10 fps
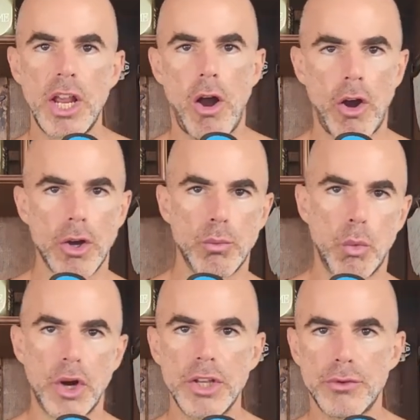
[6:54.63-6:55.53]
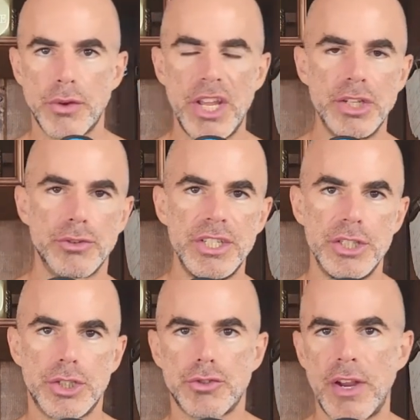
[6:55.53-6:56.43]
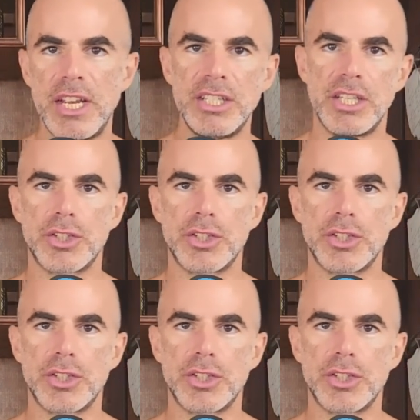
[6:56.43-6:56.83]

hard, working through injuries and strains and